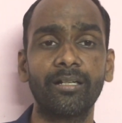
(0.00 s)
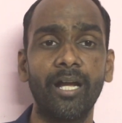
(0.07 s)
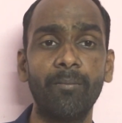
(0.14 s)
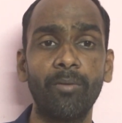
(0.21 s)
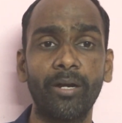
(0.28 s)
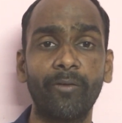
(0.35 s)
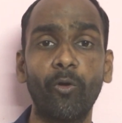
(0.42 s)

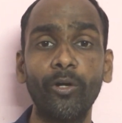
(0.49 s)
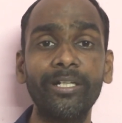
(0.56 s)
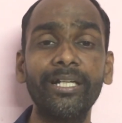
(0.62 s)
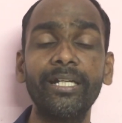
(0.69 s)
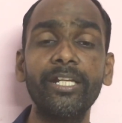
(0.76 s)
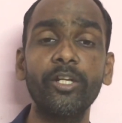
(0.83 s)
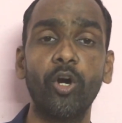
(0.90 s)

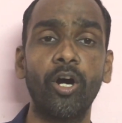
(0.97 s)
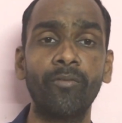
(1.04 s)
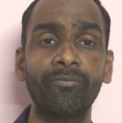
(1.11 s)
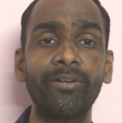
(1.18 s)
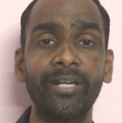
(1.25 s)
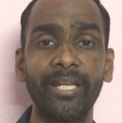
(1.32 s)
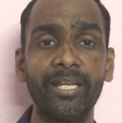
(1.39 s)
quantity
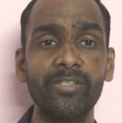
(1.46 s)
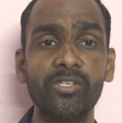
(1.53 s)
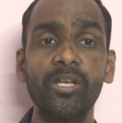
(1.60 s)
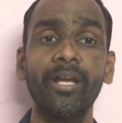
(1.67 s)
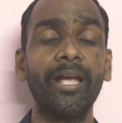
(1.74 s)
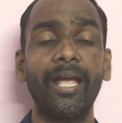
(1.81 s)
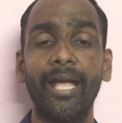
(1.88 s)
of grains
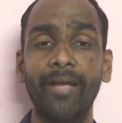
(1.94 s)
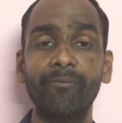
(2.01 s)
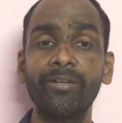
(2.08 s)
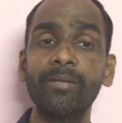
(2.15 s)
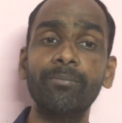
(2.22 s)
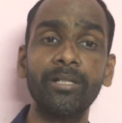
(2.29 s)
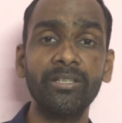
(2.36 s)

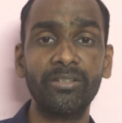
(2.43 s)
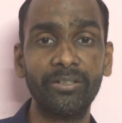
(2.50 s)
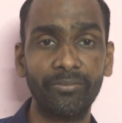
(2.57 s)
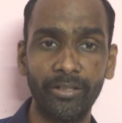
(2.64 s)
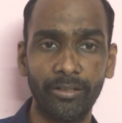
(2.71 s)
every month